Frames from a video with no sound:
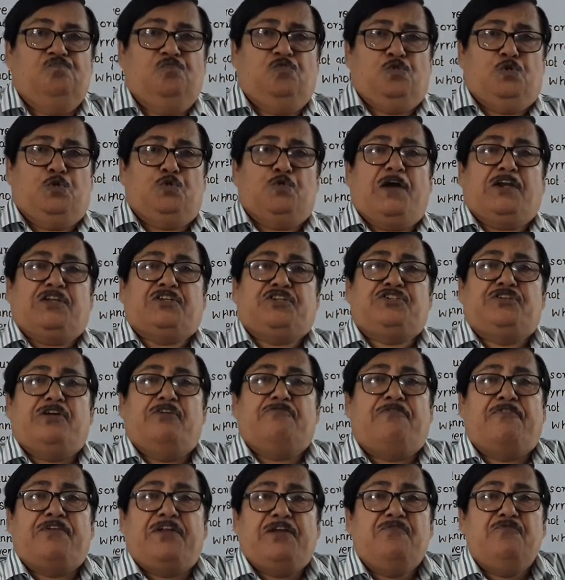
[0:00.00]
You are
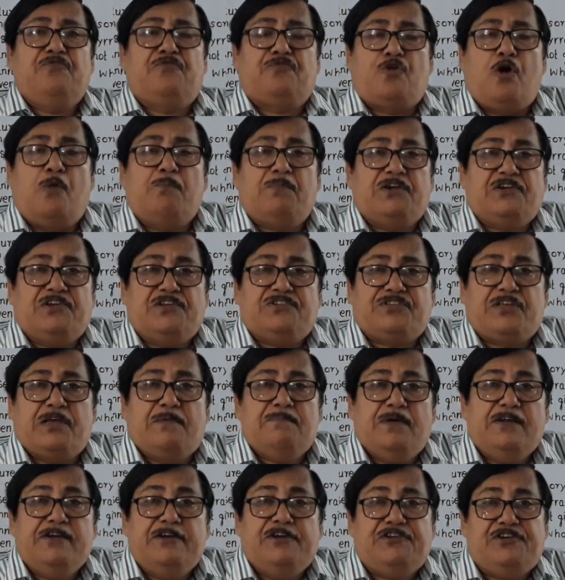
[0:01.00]
suffering from a
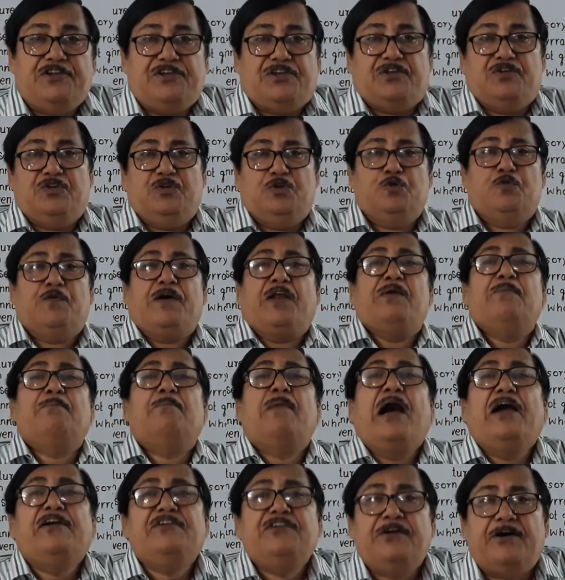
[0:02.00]
disability. You are a
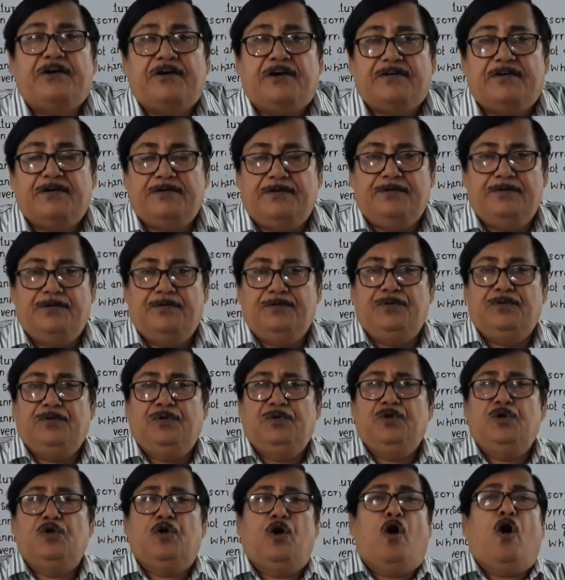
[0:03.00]
minor,
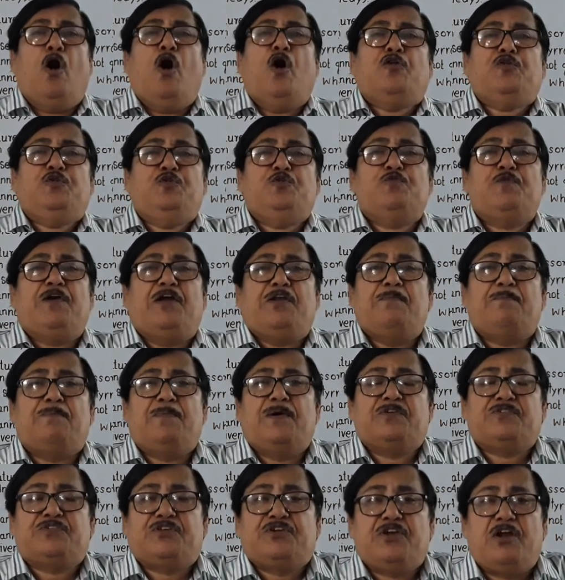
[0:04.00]
or you are a
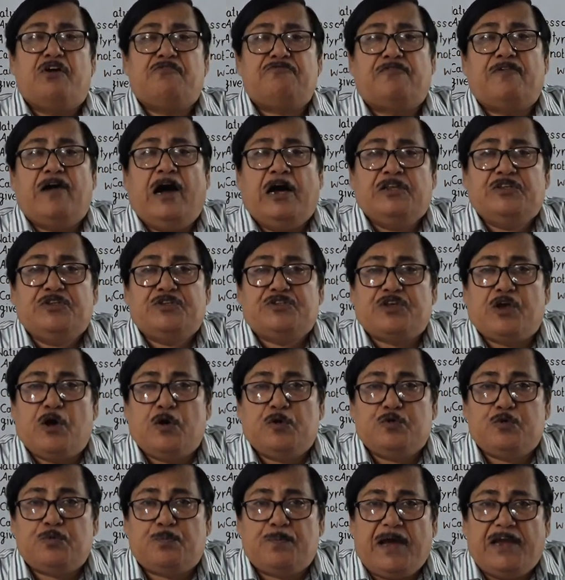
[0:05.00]
person of
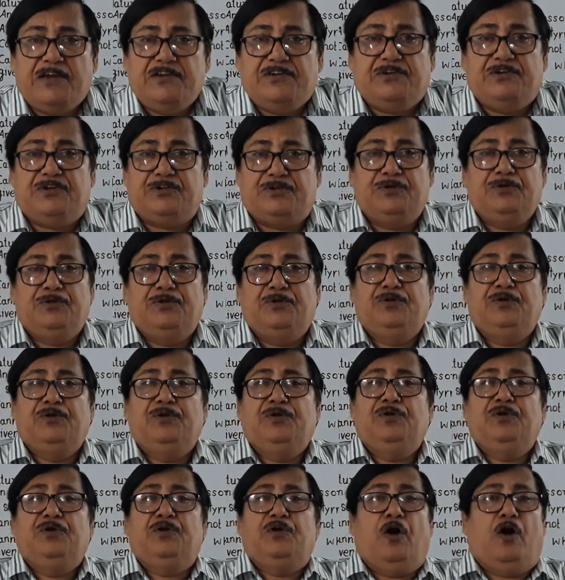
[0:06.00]
unsound mind,
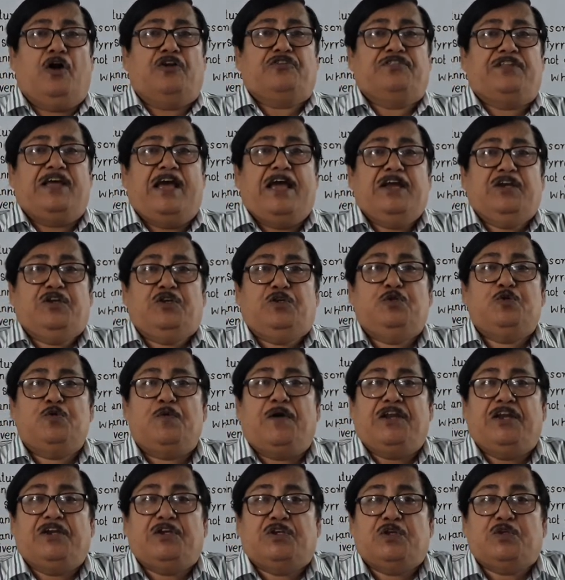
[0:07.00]
or that you
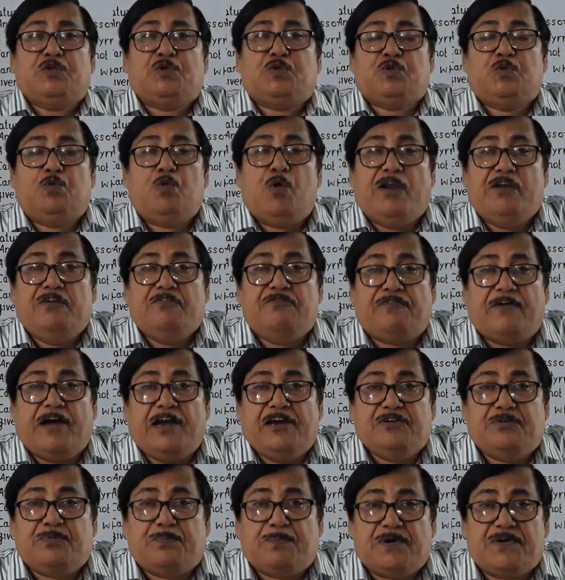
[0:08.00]
are a
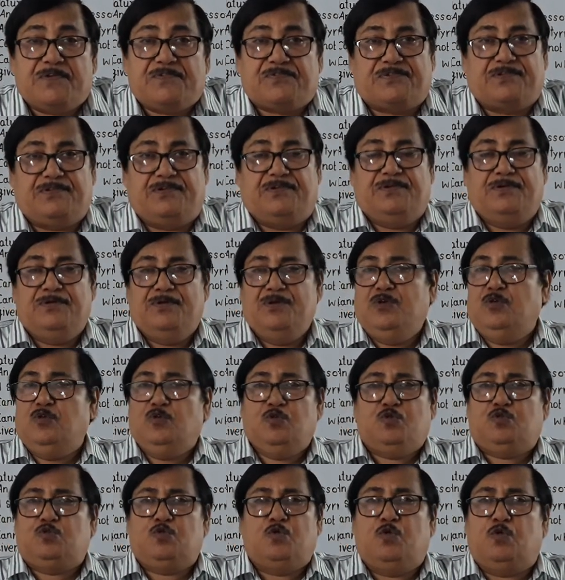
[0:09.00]
disqualified person.
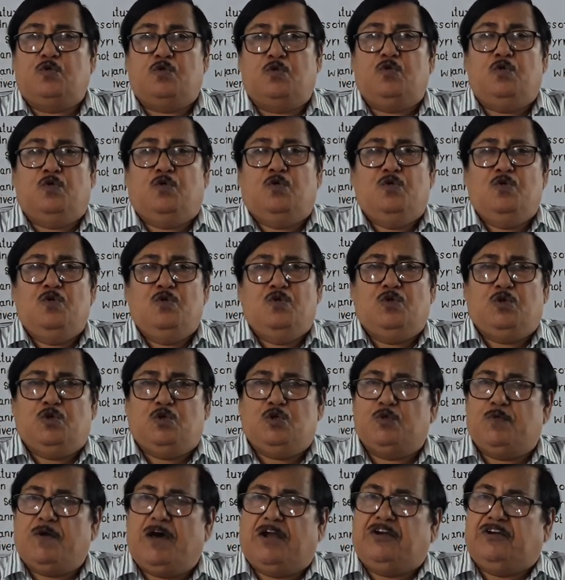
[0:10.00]
So
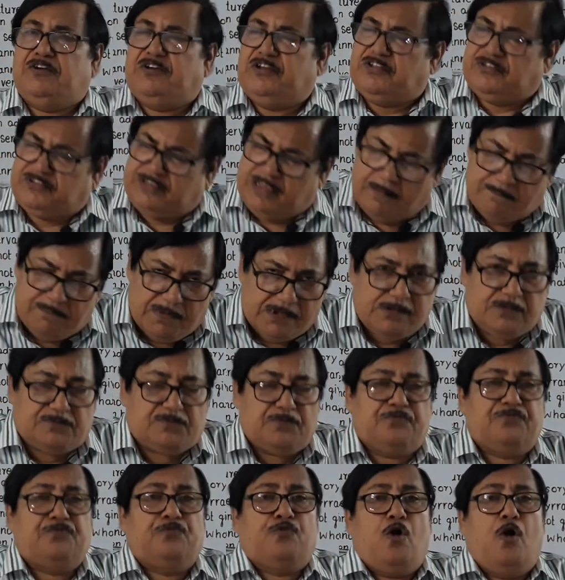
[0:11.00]
you are disabled
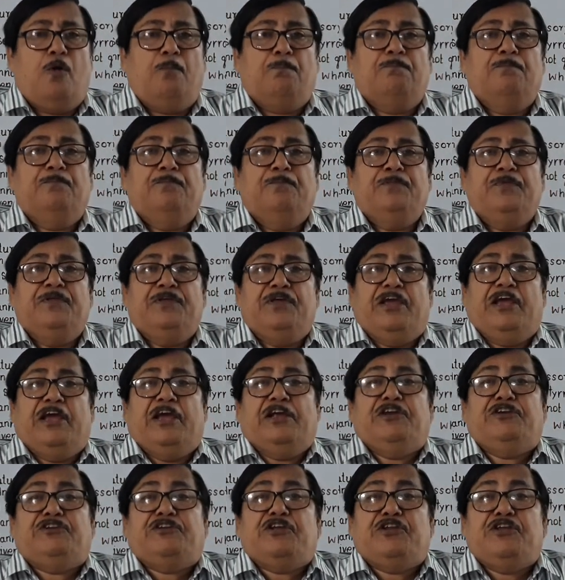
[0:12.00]
from
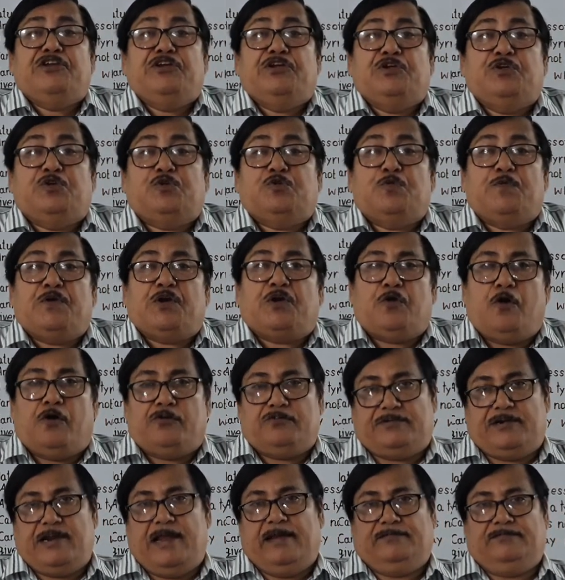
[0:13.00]
entering into a
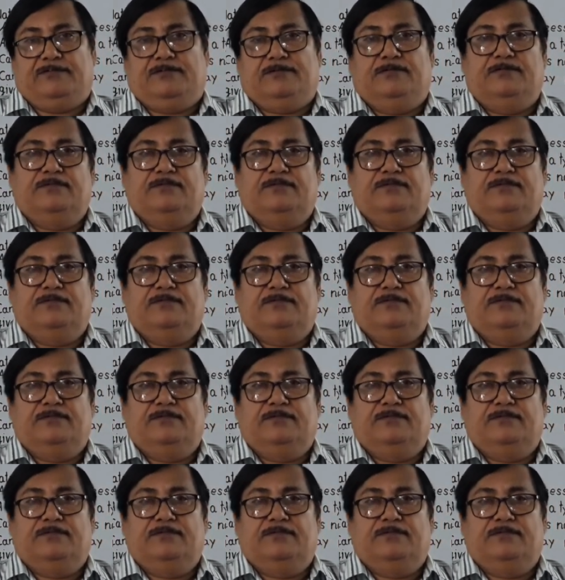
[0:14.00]
contract.